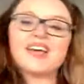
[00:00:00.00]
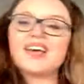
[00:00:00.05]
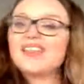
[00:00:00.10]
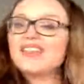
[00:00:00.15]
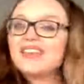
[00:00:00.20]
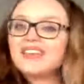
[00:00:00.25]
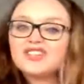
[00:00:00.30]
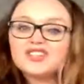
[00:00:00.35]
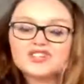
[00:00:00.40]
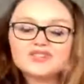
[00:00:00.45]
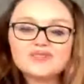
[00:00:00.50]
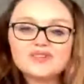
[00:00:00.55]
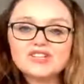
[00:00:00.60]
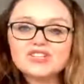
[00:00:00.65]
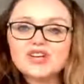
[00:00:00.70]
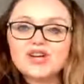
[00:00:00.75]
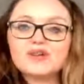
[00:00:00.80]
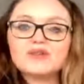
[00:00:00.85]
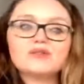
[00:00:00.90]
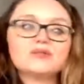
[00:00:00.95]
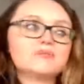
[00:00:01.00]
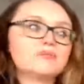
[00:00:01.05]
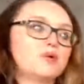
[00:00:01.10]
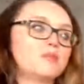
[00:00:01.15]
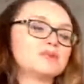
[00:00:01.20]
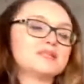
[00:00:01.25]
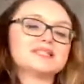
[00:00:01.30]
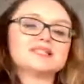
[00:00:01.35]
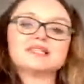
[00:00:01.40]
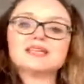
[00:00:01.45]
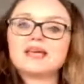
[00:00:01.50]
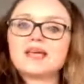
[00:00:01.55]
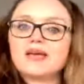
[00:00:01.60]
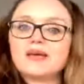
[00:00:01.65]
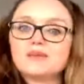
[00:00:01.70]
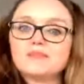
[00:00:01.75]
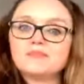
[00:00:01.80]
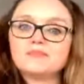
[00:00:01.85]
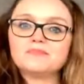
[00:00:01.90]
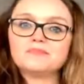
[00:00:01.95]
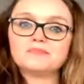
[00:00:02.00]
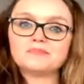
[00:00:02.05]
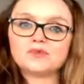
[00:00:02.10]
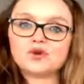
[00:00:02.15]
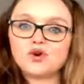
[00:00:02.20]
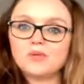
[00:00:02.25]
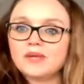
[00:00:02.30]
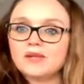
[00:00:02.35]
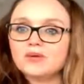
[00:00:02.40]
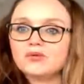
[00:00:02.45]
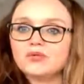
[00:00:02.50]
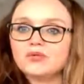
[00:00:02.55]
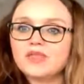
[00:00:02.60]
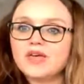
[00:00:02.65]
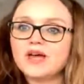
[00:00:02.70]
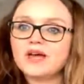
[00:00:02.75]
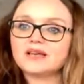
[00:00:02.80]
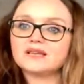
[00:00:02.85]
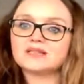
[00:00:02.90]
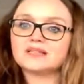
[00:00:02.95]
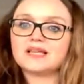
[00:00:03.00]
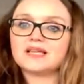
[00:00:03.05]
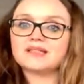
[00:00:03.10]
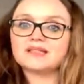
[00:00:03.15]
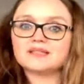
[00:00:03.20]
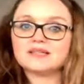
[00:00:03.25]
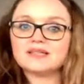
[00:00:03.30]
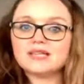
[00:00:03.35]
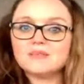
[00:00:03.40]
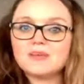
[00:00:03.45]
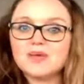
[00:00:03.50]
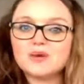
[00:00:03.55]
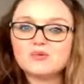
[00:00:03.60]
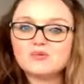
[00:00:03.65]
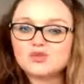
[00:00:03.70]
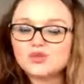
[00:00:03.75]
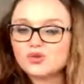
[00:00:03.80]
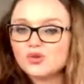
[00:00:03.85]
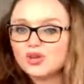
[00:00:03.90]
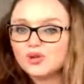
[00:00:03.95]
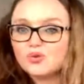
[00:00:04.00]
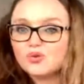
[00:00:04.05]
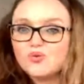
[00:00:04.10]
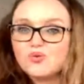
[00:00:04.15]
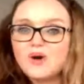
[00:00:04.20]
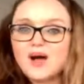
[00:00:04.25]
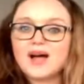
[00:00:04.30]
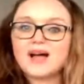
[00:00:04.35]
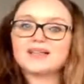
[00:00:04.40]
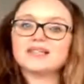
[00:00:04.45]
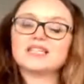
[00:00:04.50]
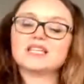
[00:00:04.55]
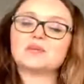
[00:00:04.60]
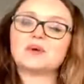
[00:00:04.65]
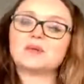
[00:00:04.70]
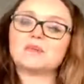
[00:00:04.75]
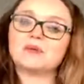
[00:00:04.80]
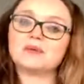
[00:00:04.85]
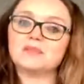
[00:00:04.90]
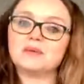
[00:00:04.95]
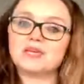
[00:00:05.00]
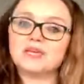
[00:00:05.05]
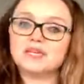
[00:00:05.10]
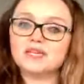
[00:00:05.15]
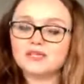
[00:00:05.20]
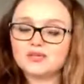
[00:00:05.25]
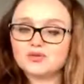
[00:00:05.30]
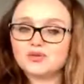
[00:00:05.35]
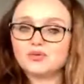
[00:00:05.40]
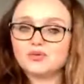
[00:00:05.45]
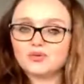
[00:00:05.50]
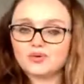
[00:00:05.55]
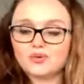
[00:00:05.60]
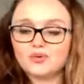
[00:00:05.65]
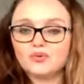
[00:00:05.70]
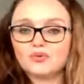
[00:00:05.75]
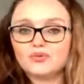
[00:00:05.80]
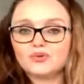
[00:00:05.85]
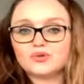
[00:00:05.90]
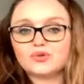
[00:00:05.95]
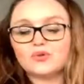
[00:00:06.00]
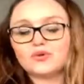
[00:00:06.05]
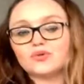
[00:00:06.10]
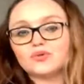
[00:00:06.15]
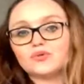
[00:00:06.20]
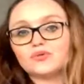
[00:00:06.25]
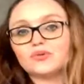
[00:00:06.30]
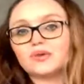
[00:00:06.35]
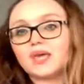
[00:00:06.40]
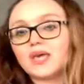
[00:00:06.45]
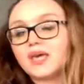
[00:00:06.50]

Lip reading: then just reach out, pop us a DM, comment on this, send us an email to hello@typp.co.uk.